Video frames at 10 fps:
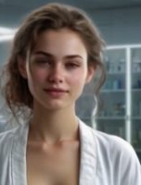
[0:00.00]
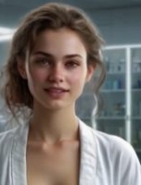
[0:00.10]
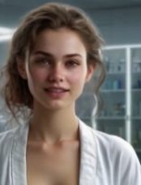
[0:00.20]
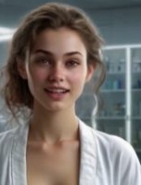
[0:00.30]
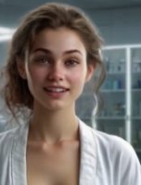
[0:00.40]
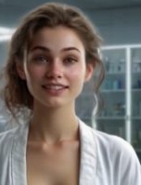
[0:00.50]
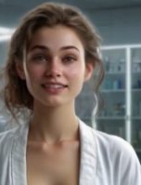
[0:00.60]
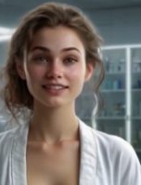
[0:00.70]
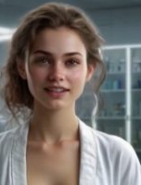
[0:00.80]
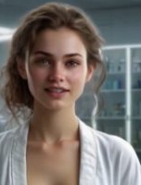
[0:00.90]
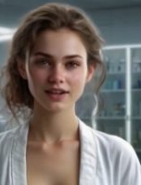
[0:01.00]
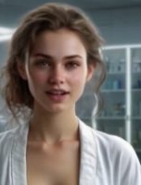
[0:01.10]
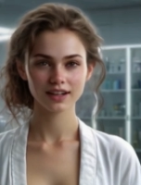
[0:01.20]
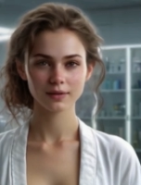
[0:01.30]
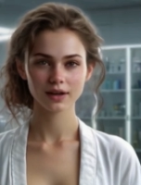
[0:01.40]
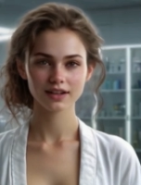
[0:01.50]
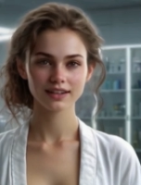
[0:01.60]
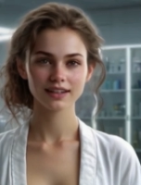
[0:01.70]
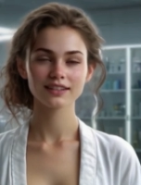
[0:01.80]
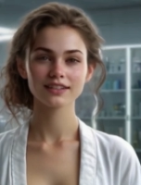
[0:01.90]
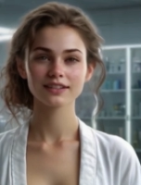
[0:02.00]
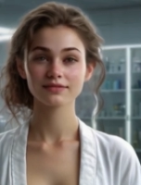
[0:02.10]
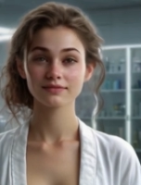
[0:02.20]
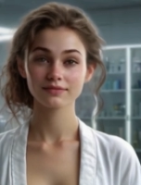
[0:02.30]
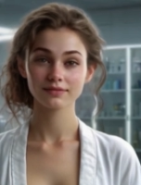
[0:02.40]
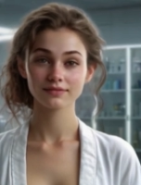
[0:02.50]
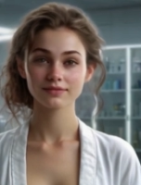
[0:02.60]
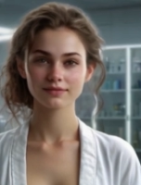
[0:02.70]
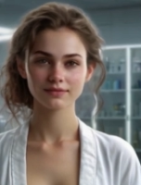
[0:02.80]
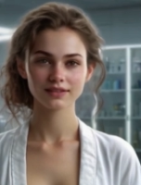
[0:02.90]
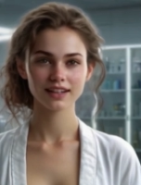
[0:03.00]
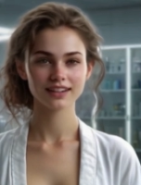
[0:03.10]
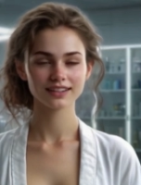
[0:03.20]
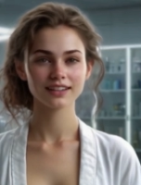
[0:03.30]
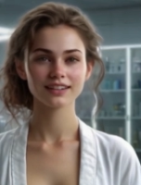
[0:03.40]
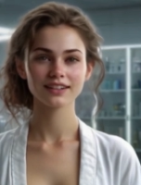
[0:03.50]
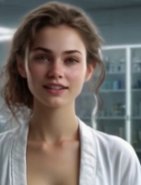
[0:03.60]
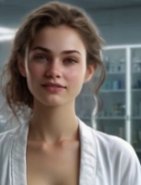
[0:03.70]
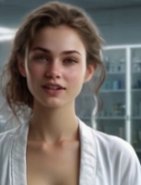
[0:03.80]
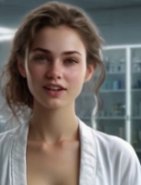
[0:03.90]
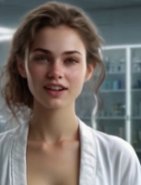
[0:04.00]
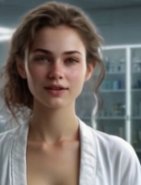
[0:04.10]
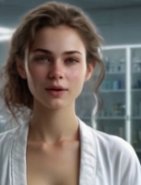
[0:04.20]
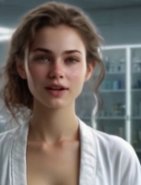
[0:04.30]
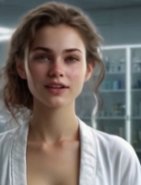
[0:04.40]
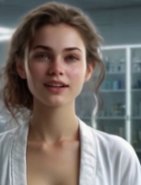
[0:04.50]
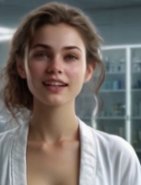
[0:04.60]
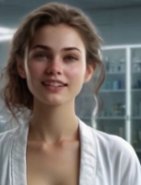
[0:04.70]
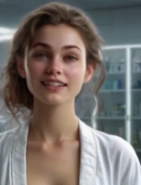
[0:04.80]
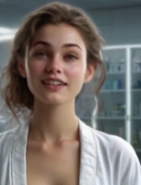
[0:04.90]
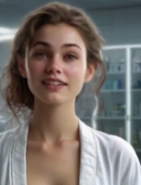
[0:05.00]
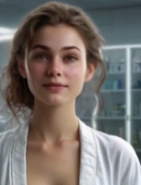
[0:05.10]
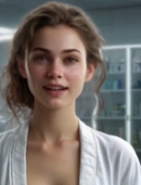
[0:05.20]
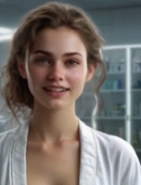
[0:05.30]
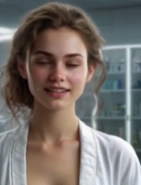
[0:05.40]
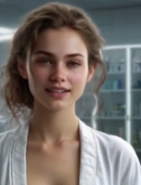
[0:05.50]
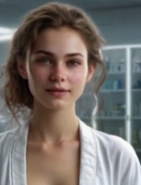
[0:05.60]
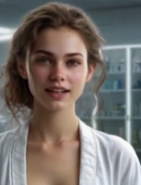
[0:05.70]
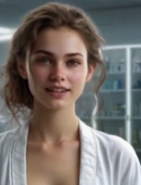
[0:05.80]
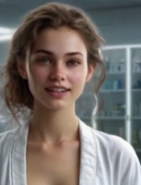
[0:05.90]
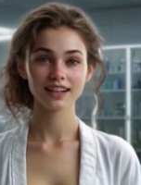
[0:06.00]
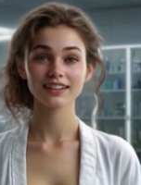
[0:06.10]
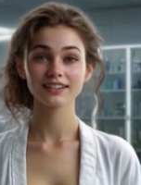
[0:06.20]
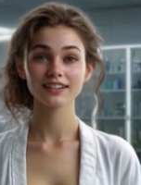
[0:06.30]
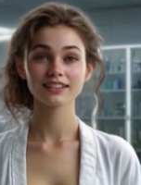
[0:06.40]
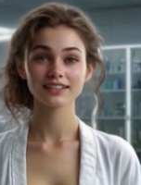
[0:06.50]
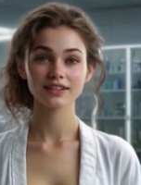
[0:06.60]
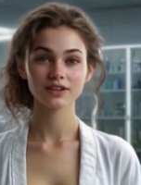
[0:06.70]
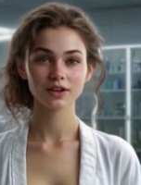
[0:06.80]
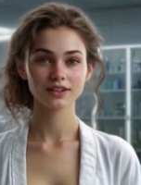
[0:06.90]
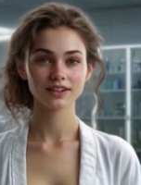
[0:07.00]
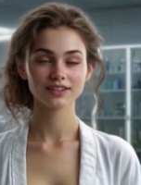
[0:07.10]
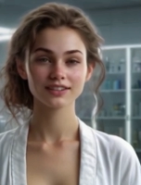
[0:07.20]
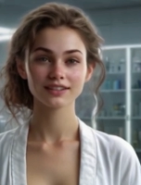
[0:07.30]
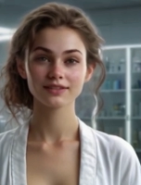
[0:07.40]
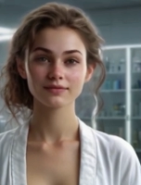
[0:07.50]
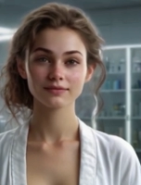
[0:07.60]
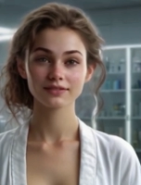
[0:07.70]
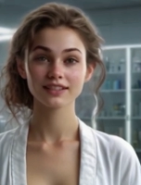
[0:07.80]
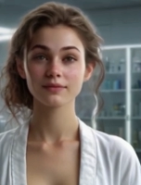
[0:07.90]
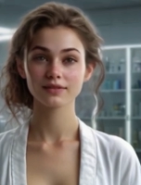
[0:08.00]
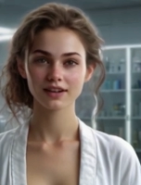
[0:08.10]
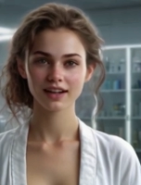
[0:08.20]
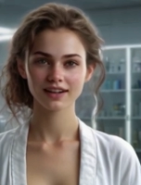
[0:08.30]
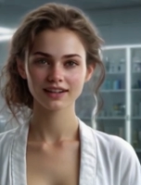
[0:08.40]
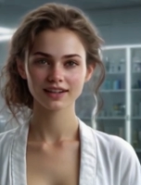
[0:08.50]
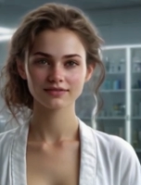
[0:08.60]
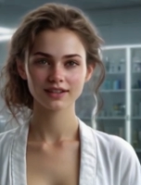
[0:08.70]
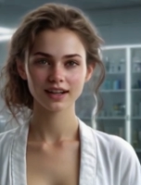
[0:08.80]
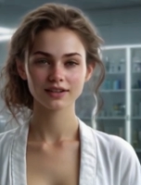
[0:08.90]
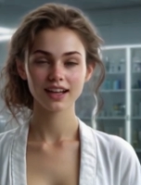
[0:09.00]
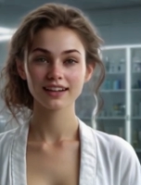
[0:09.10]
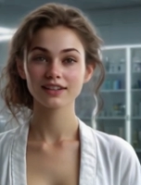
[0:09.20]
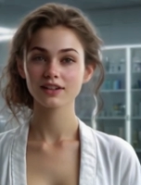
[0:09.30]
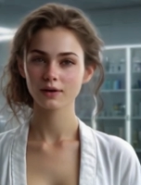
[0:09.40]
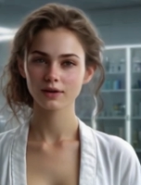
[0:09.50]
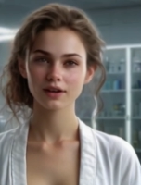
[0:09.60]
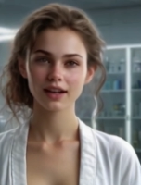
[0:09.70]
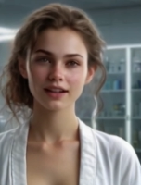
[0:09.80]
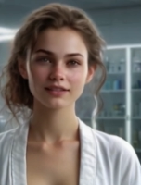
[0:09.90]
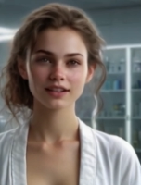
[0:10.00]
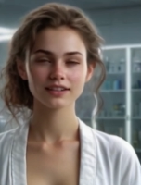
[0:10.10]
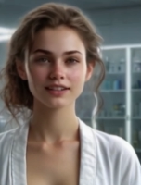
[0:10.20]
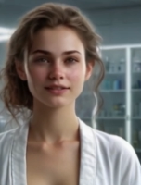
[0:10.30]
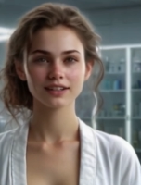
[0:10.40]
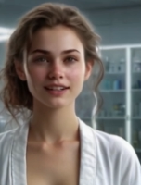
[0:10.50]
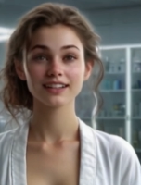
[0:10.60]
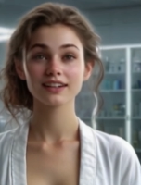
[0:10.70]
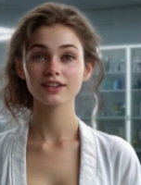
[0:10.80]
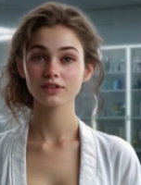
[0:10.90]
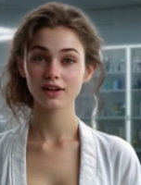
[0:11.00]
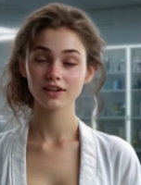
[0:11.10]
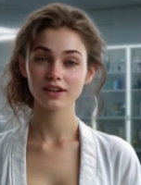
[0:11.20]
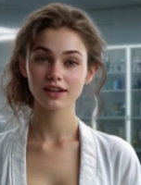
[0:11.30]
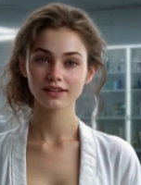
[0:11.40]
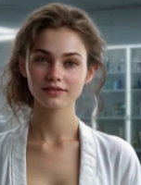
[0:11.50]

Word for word: The science, does the G-spot exist? The existence of the G-spot is still debated among scientists and doctors. Some studies have found anatomical evidence of a distinct structure